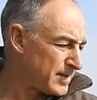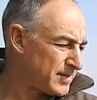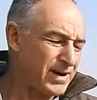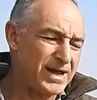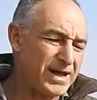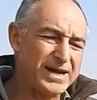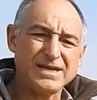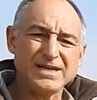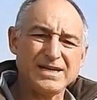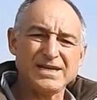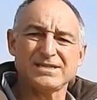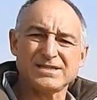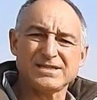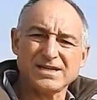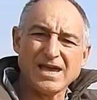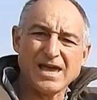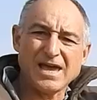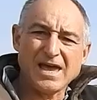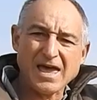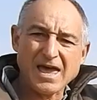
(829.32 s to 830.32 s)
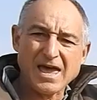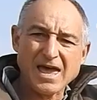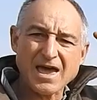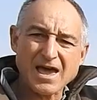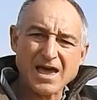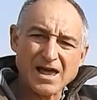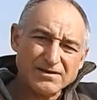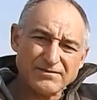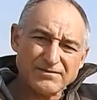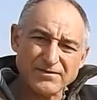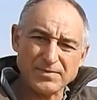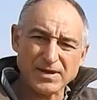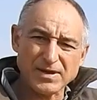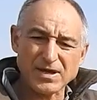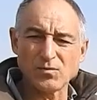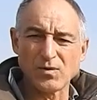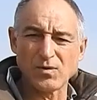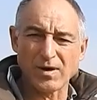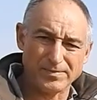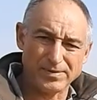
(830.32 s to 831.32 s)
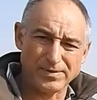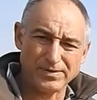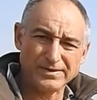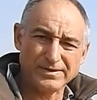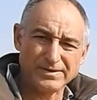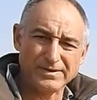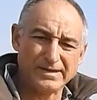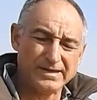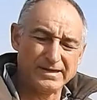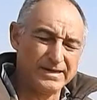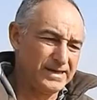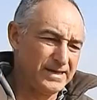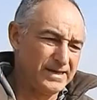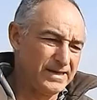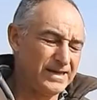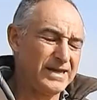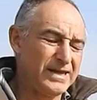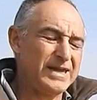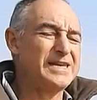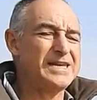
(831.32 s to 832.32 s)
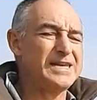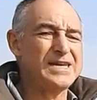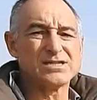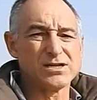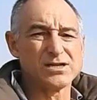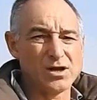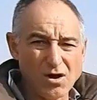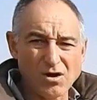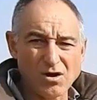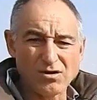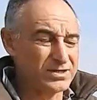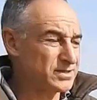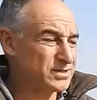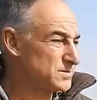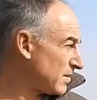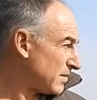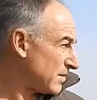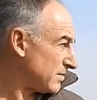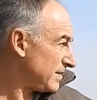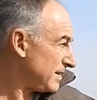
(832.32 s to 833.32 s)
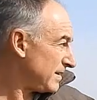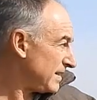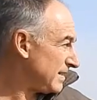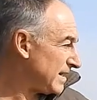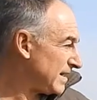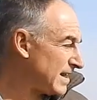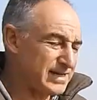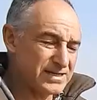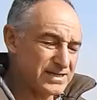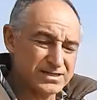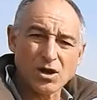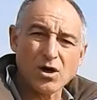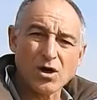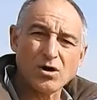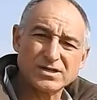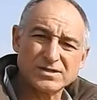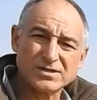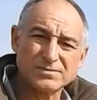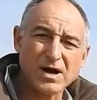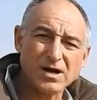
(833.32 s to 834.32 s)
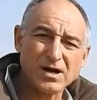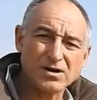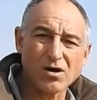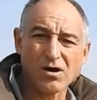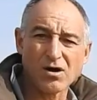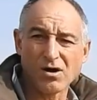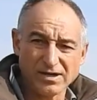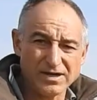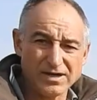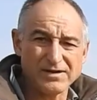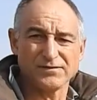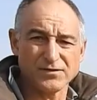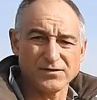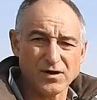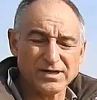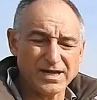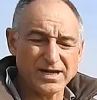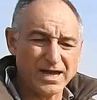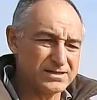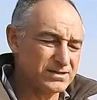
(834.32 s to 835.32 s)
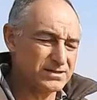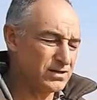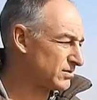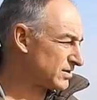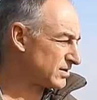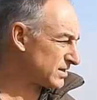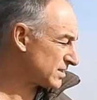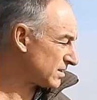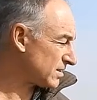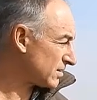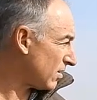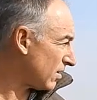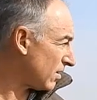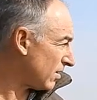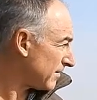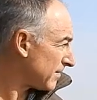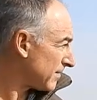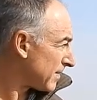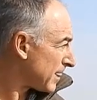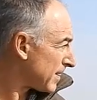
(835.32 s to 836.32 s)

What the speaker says: But it is a hell of a big whip. It is long. It's probably nearly as long as my car, if not as long as the car.